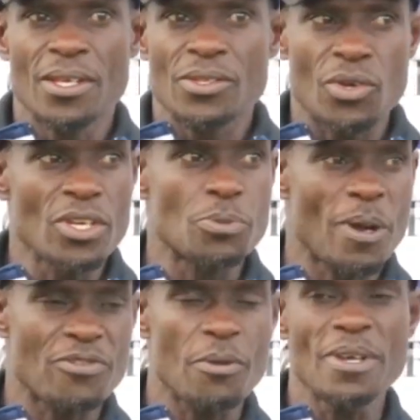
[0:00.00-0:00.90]
So his
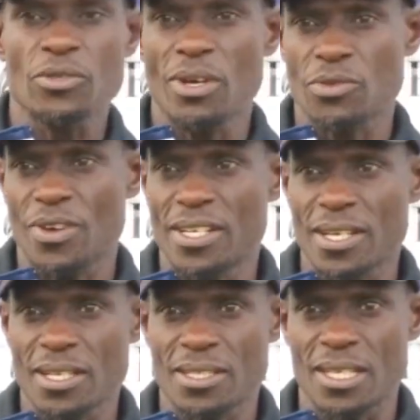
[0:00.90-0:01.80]
performance was
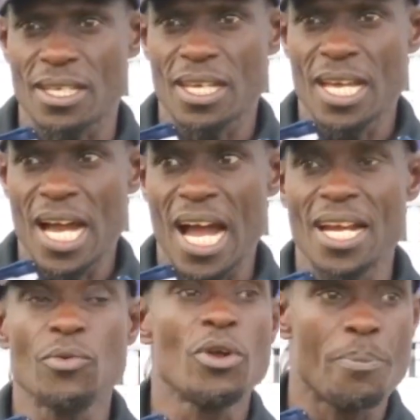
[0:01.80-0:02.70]
fantastic
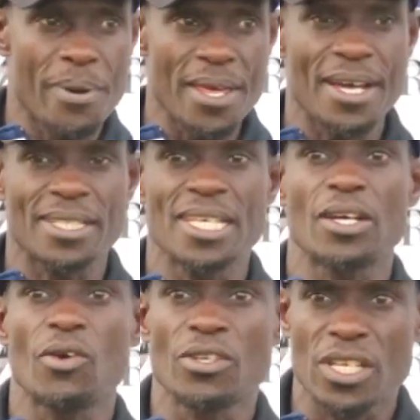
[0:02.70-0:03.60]
and we pray that he
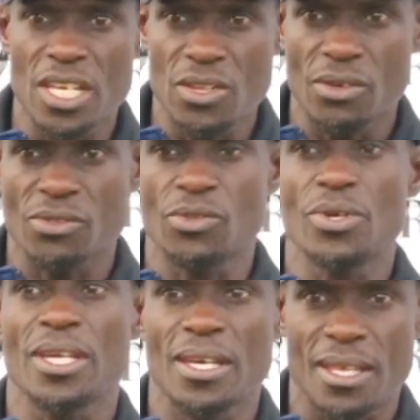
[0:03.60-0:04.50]
continues
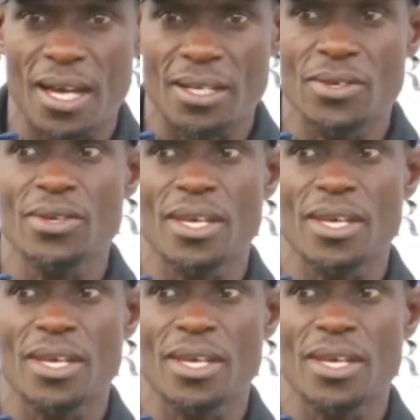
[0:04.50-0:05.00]
doing that.